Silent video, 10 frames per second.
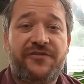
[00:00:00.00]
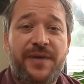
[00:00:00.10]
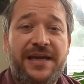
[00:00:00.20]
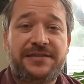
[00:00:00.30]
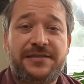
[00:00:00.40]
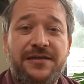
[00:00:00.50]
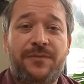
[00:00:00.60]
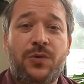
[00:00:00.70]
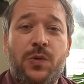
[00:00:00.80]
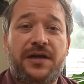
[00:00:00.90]
we have made it to
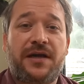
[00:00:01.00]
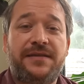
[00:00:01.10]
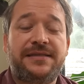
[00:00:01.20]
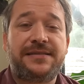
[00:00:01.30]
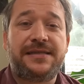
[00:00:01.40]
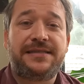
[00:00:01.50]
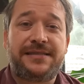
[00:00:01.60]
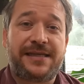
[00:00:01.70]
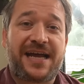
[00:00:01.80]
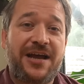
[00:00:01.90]
number one on this
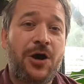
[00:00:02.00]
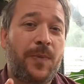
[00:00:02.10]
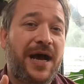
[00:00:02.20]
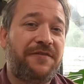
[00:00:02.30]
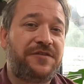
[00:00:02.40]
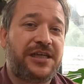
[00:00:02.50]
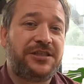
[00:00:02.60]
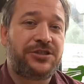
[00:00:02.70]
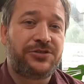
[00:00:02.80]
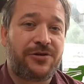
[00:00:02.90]
list, and I hope I've
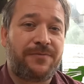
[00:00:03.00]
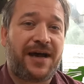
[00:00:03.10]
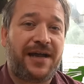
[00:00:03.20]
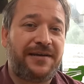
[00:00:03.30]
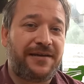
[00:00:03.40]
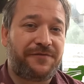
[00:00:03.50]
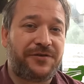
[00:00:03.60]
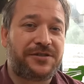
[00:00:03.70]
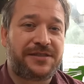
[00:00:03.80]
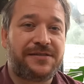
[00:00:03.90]
changed your mind, if
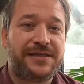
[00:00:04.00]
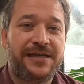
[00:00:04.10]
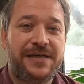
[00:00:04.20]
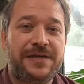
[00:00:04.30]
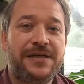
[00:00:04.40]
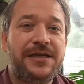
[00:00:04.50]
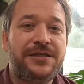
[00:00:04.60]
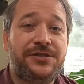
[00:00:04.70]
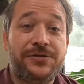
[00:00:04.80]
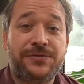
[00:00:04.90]
you're still here,
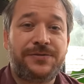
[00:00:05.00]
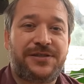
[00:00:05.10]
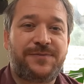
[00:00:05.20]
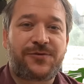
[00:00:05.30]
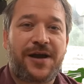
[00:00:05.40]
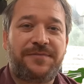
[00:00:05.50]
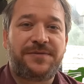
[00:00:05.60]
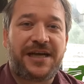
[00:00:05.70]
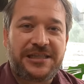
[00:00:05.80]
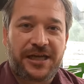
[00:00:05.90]
to subscribe to
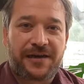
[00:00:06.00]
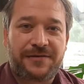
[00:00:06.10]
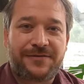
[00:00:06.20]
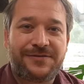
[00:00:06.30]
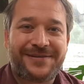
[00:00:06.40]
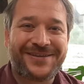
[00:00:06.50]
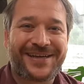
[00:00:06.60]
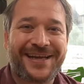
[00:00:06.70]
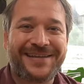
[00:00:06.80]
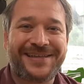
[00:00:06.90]
my channel.
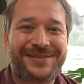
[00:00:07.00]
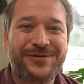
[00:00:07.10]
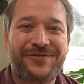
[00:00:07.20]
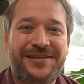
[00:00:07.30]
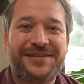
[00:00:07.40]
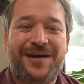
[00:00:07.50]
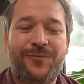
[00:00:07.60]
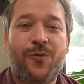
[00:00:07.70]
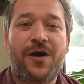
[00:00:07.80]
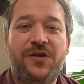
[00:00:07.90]
Okay, let's move on to
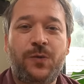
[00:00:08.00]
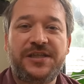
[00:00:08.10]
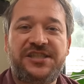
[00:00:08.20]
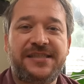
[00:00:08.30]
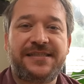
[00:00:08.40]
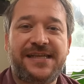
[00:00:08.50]
number one, which is